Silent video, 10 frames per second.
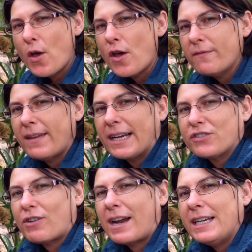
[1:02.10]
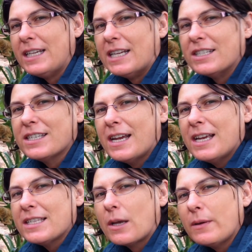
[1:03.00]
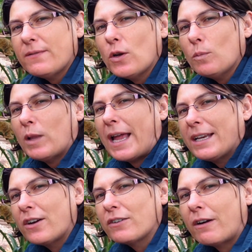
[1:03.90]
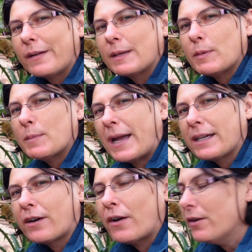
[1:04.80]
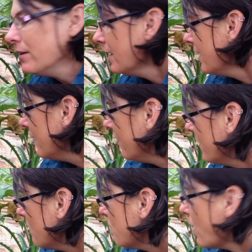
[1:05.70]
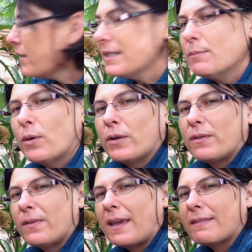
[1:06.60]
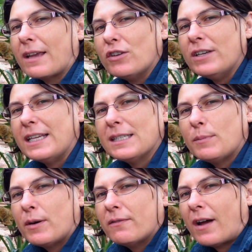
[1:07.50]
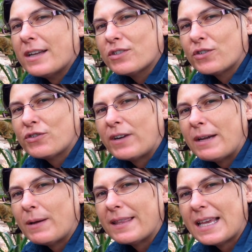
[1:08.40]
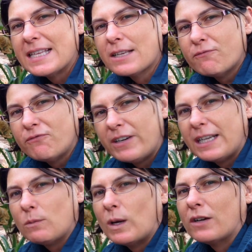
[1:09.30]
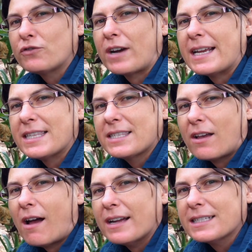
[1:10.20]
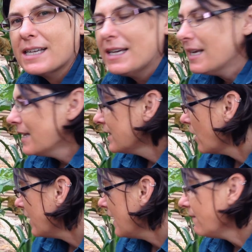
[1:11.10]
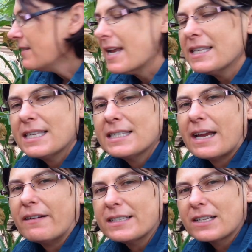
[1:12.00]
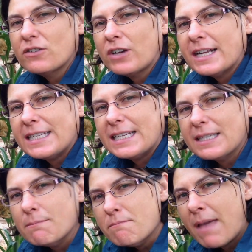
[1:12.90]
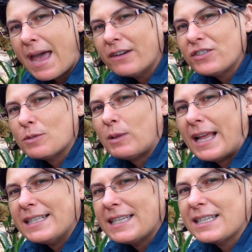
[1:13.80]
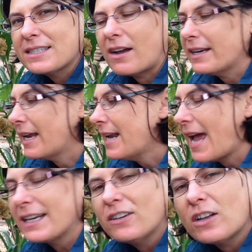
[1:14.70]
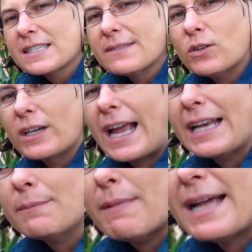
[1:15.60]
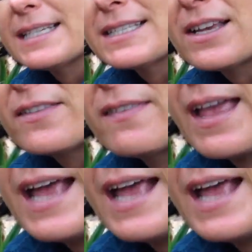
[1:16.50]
perfect drainage. So if you're planning on growing a Babaco, the most important thing that you need to provide your tree with is a really well drained site. So if necessary, it's a good idea to mound your planting site and add lots of organic matter so that